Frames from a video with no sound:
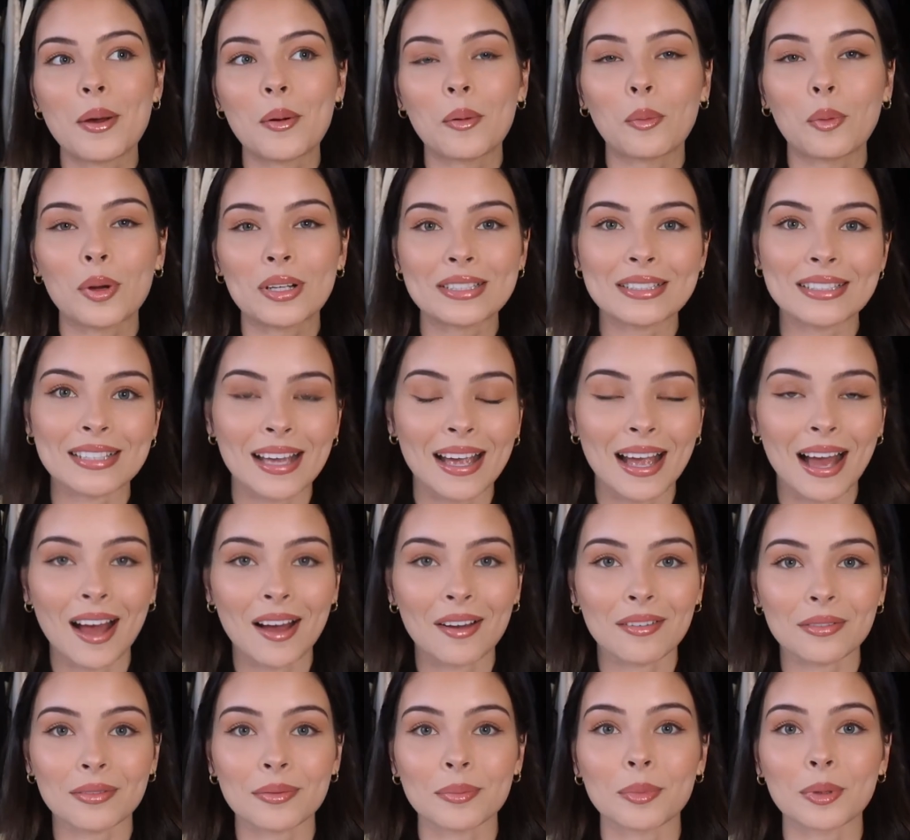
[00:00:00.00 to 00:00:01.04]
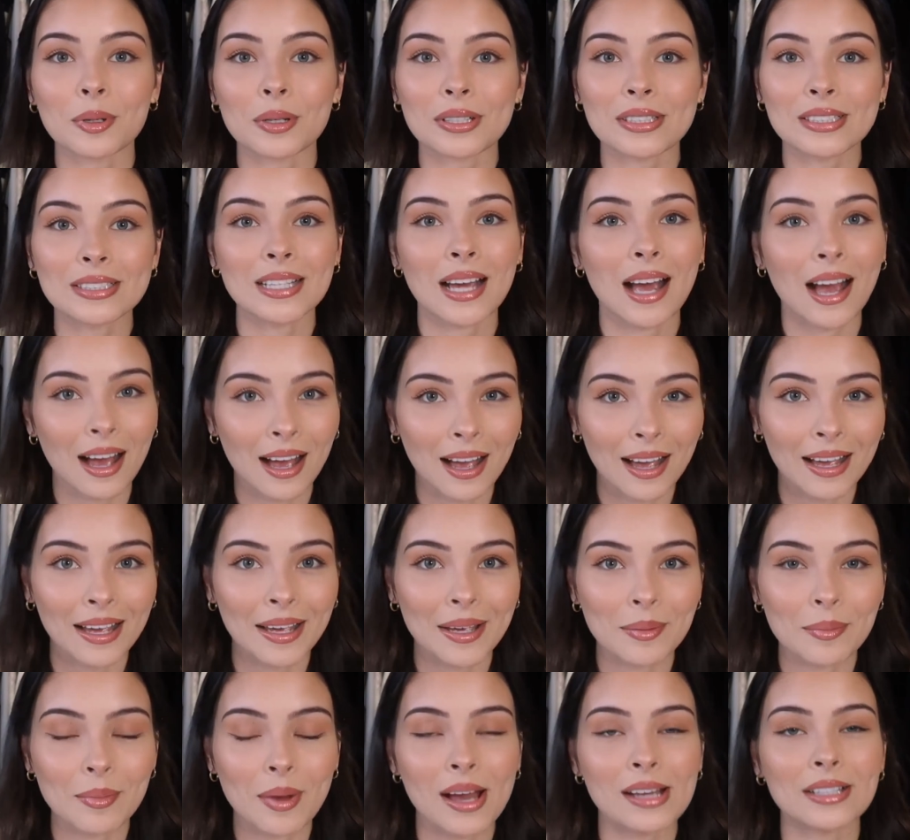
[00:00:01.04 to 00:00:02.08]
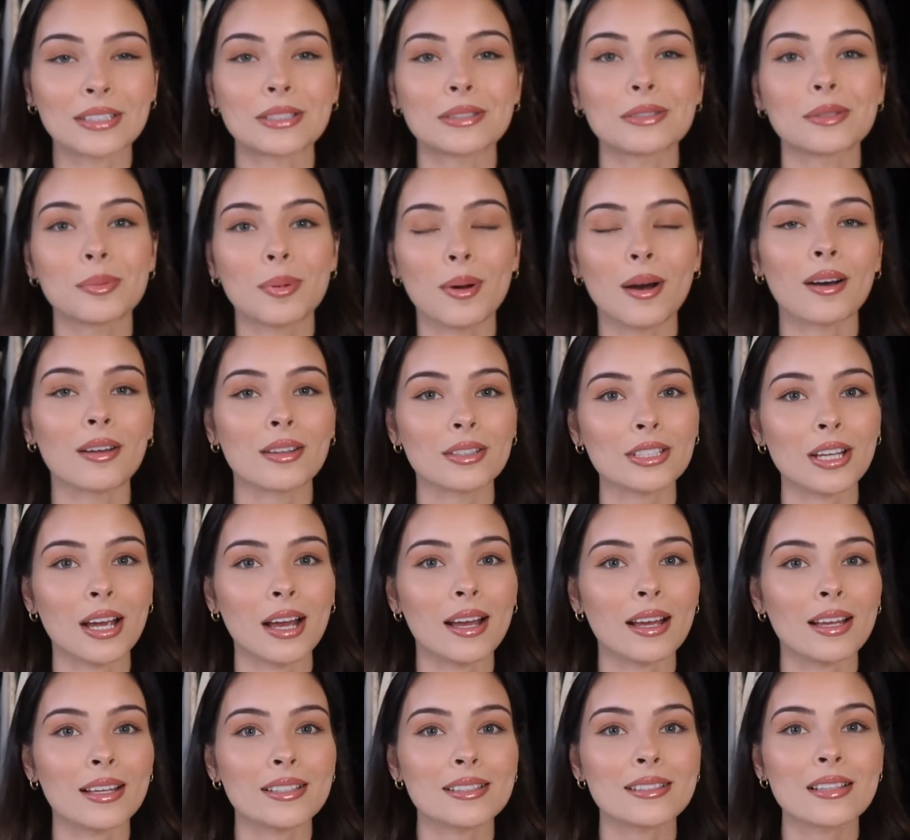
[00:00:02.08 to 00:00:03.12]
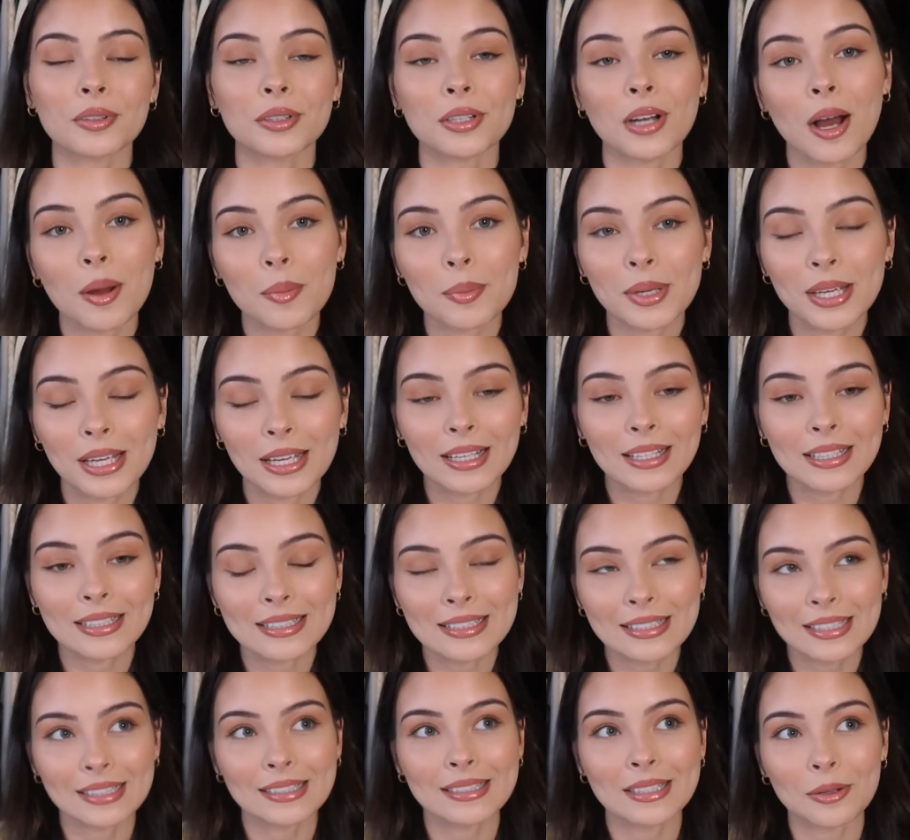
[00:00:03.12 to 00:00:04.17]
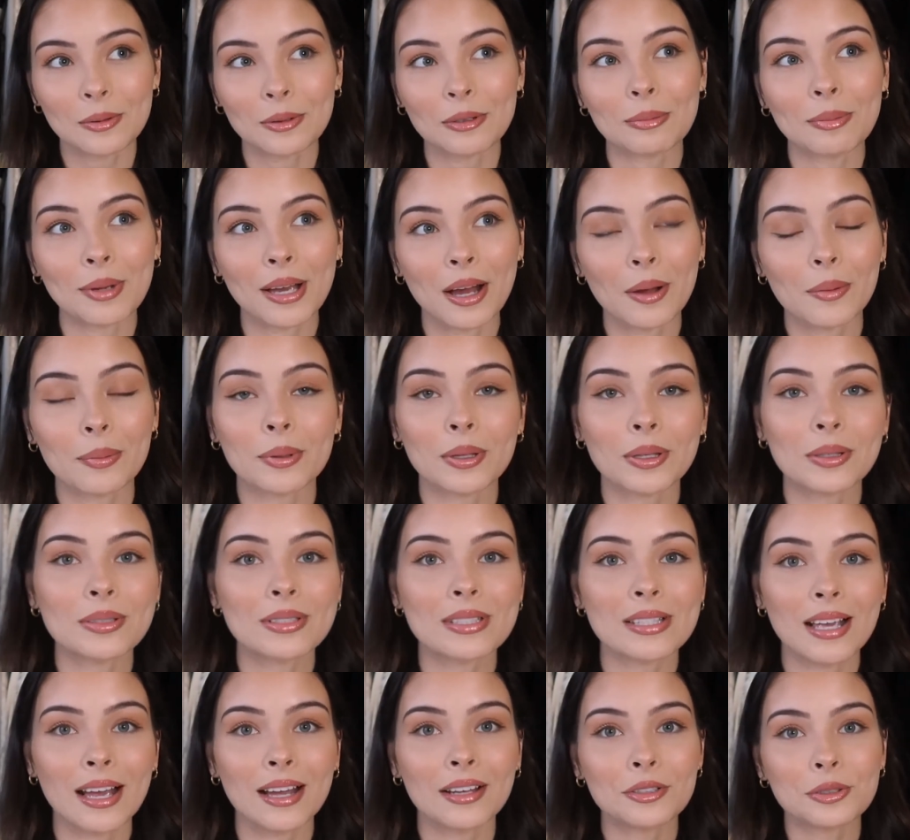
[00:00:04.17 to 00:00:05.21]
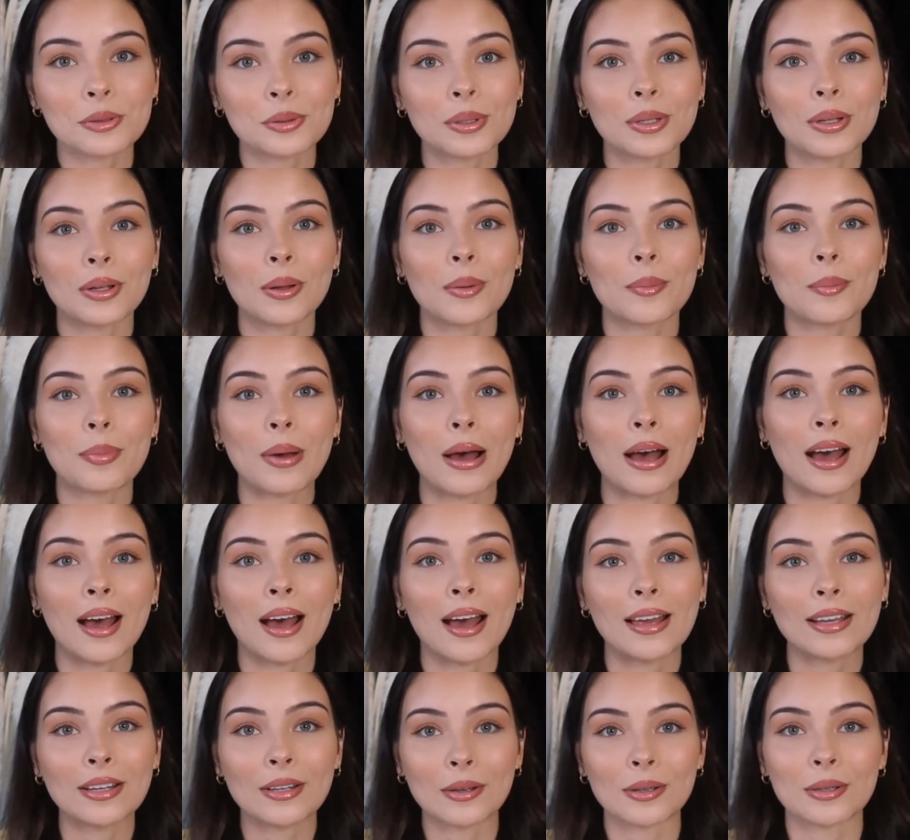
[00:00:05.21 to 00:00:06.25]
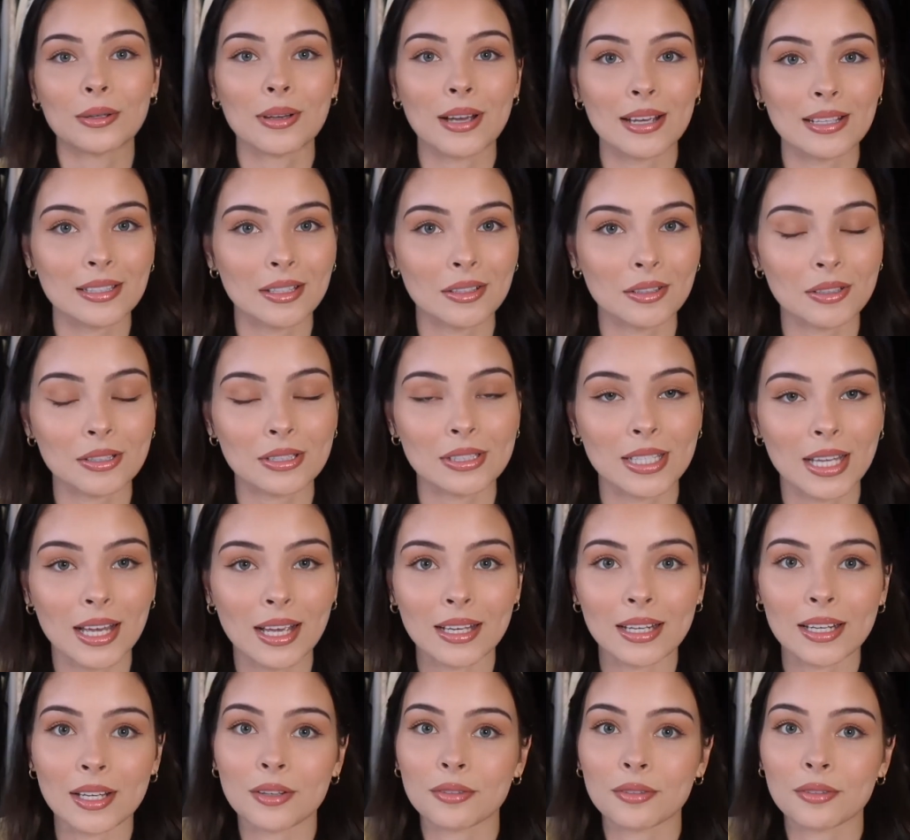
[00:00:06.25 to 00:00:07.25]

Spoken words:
once I have more time. I do apologize for not being consistent with my upload schedule, but I know you guys understand